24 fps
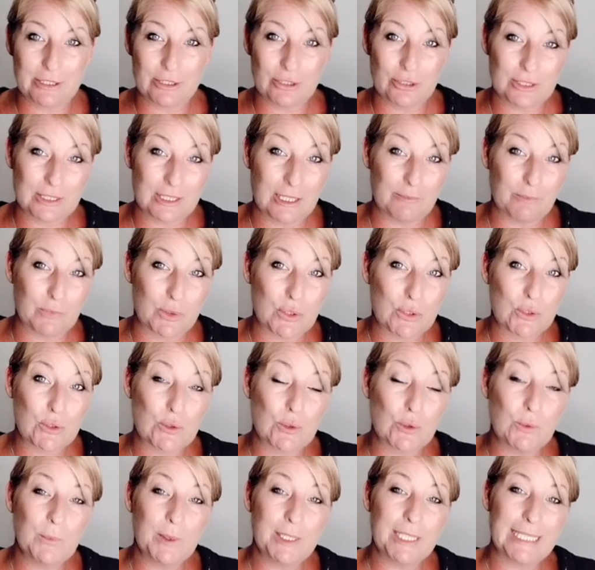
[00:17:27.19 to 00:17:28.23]
because I'm
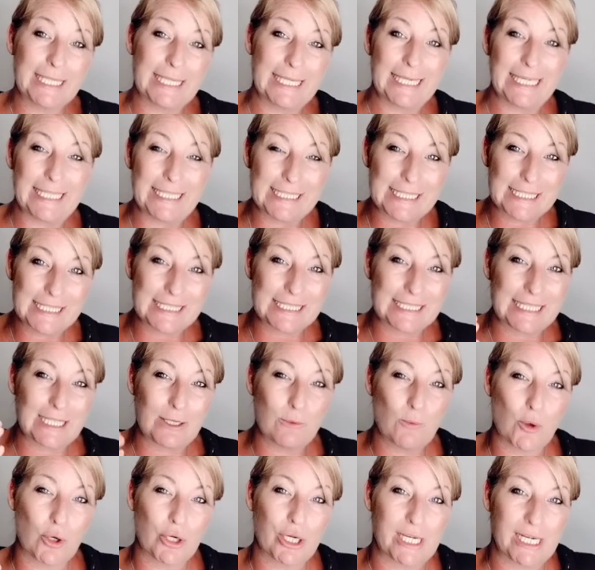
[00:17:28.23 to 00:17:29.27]
super keen to see
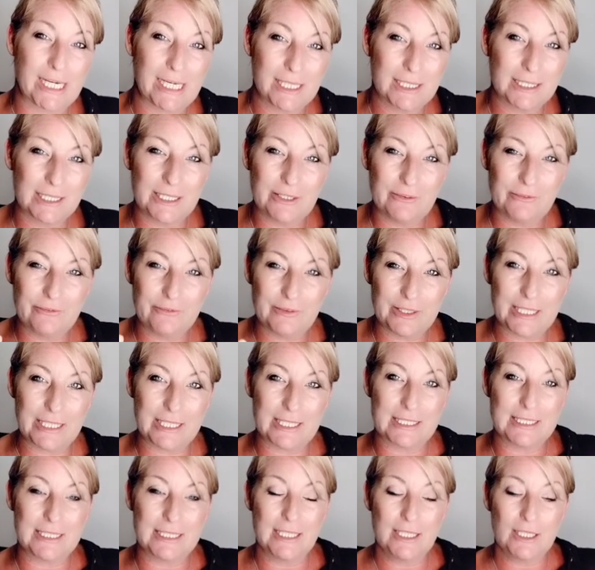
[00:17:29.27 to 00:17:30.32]
what niggling
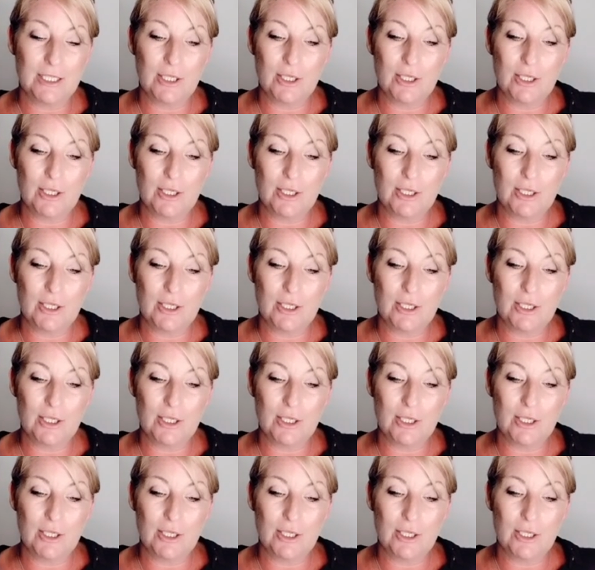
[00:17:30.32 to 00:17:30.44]
fears